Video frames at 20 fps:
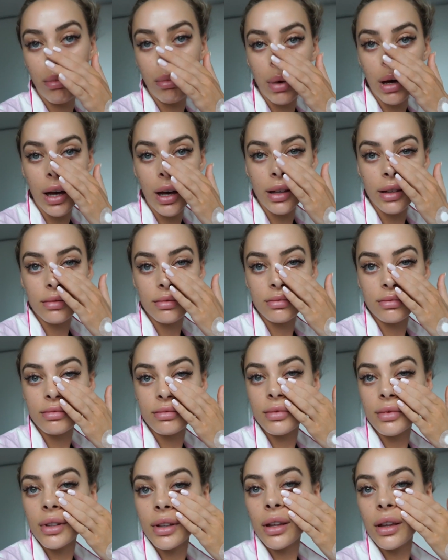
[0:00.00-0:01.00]
But
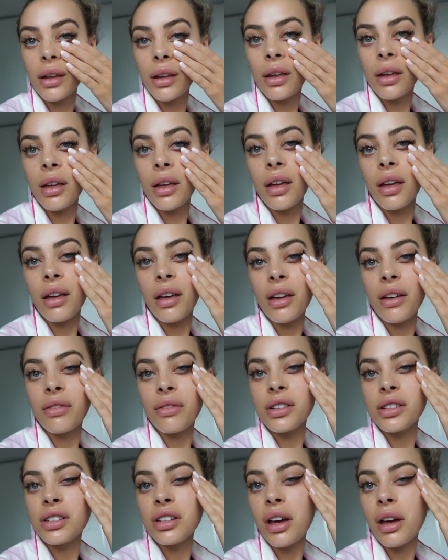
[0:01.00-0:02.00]

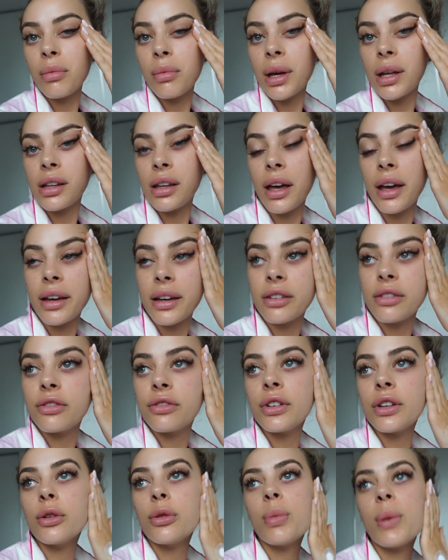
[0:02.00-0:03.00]
every time I like
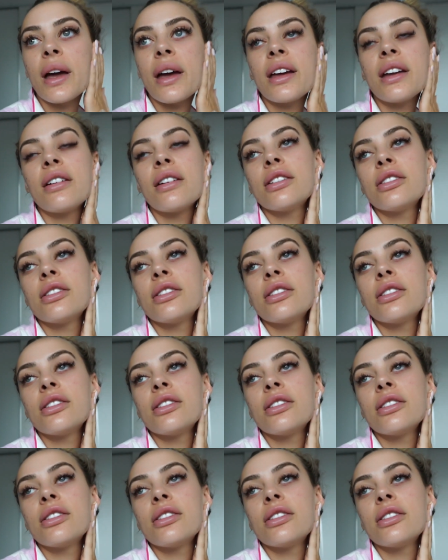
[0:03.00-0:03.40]
feel pain,